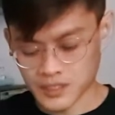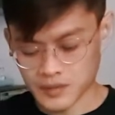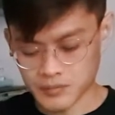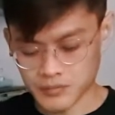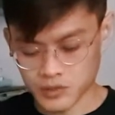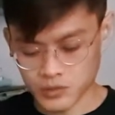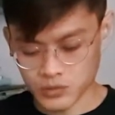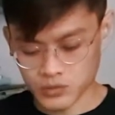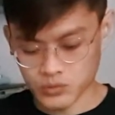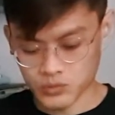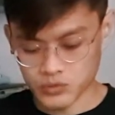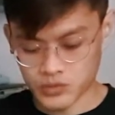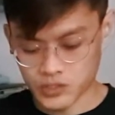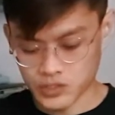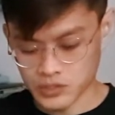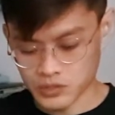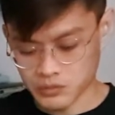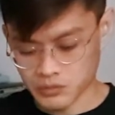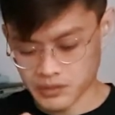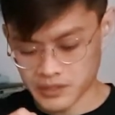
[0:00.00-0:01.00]
I'm not too
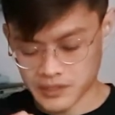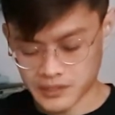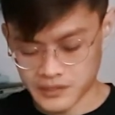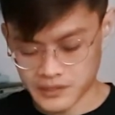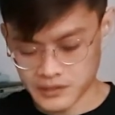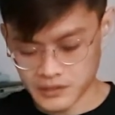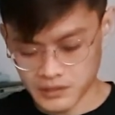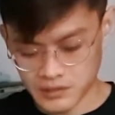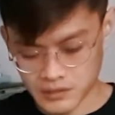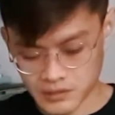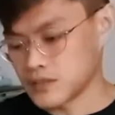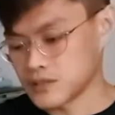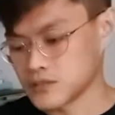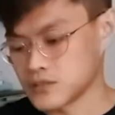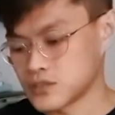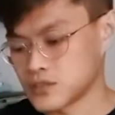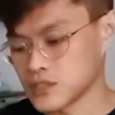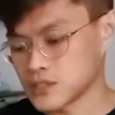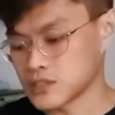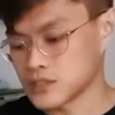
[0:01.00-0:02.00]
sure what it is. And
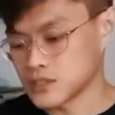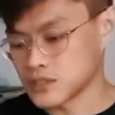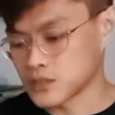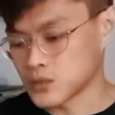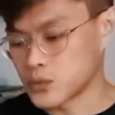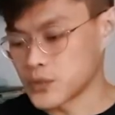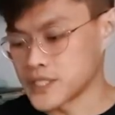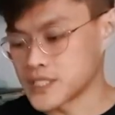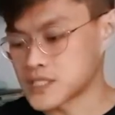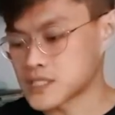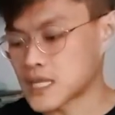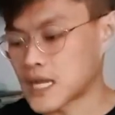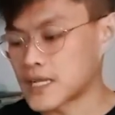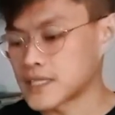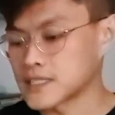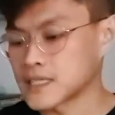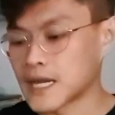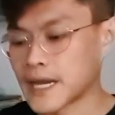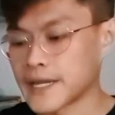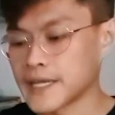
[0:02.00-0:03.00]
it's just a quick
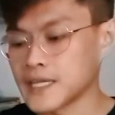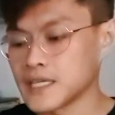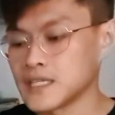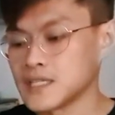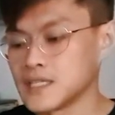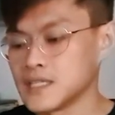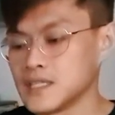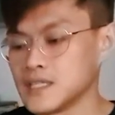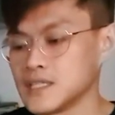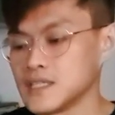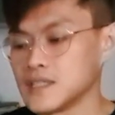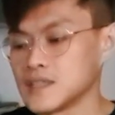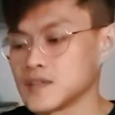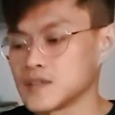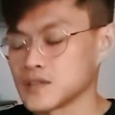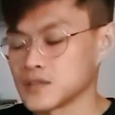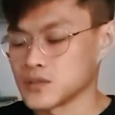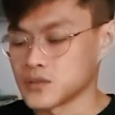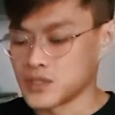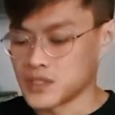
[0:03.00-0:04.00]
start guide.
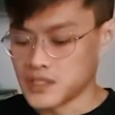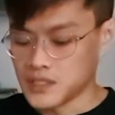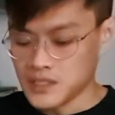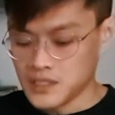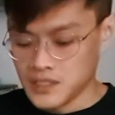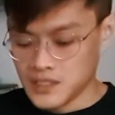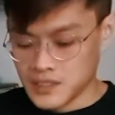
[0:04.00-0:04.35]
Okay.